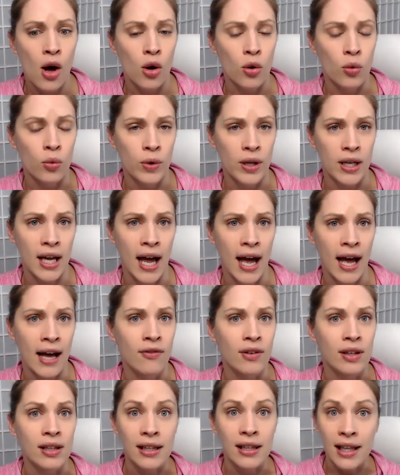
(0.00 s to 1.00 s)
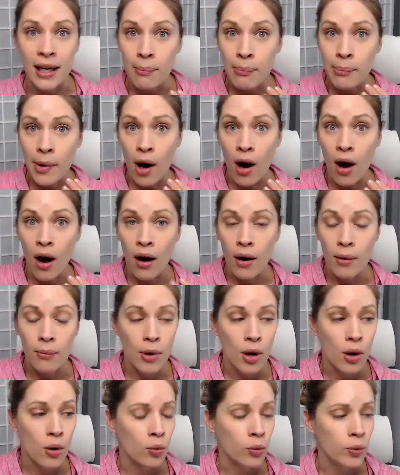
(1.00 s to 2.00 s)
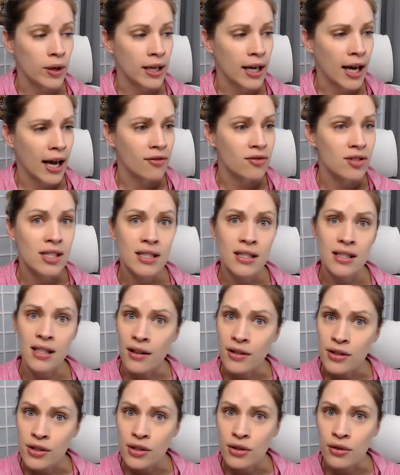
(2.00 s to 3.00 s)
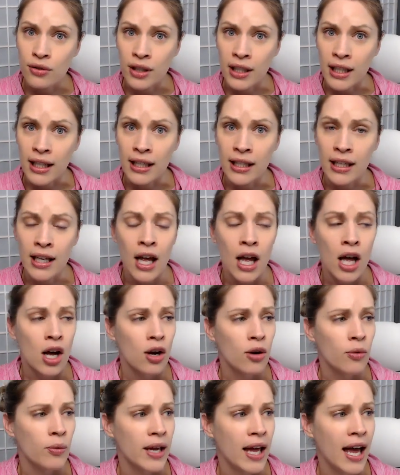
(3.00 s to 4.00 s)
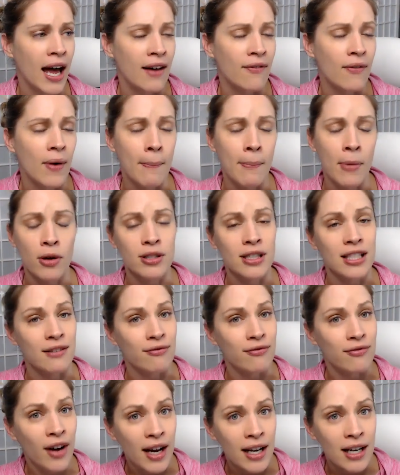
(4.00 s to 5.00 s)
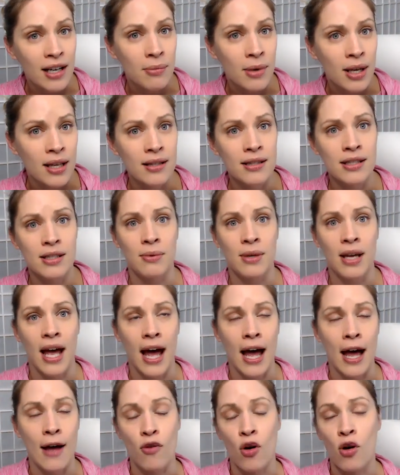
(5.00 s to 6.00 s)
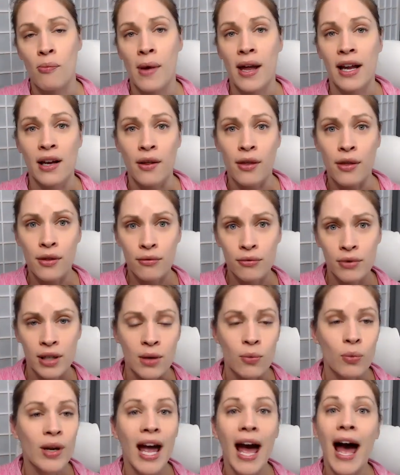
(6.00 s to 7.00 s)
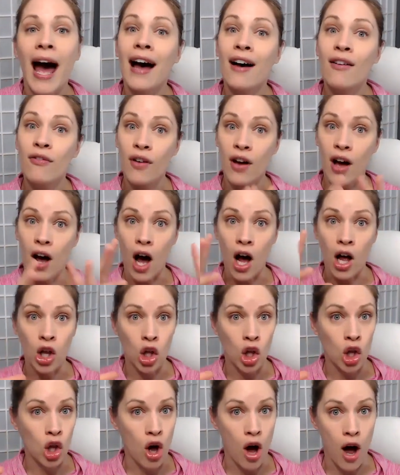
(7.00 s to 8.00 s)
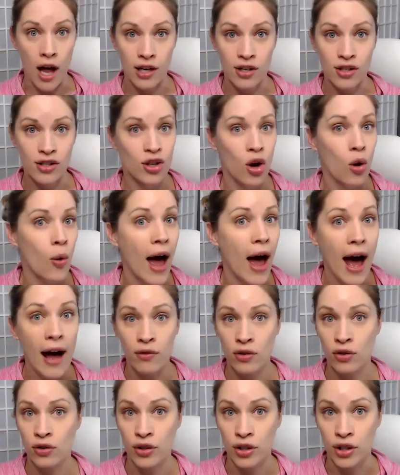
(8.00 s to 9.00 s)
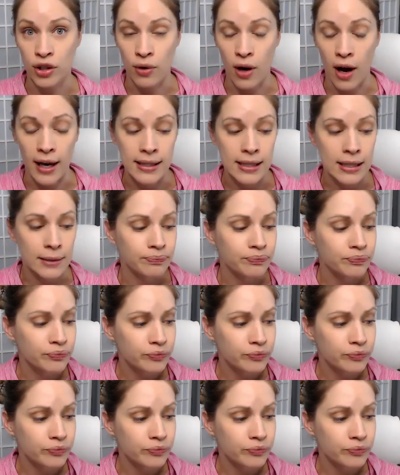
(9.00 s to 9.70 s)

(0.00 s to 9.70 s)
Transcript: We have lip balm. We have sunscreen. We have multivitamins. We have omega 3. We have a lot. So have a look, you guys.